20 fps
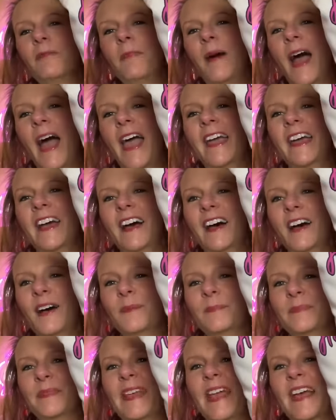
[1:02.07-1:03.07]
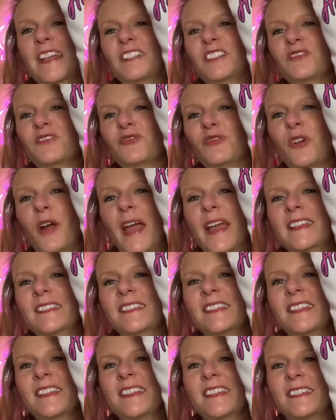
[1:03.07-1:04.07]
my
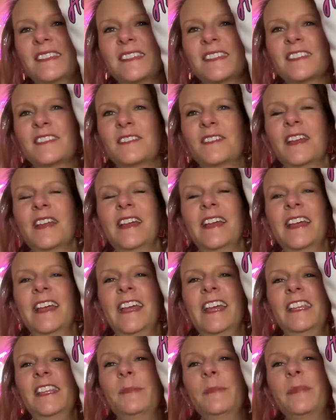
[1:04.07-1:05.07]
catchphrases. In the